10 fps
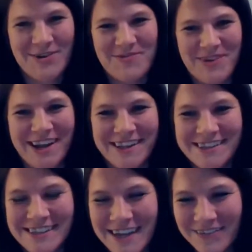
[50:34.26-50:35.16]
so bad at
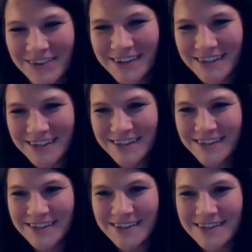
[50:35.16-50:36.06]
this game.
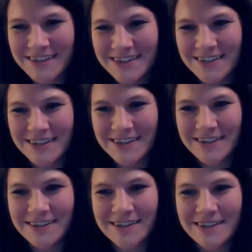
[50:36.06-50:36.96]

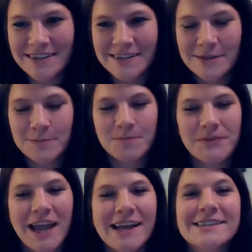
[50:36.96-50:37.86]
Uh,
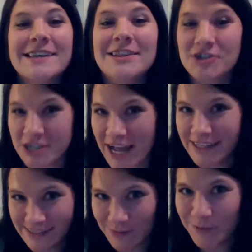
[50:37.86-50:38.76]
ask in the
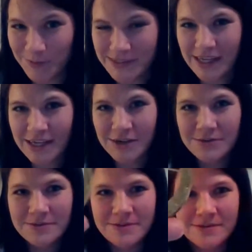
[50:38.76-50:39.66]
chat. Someone will tell you.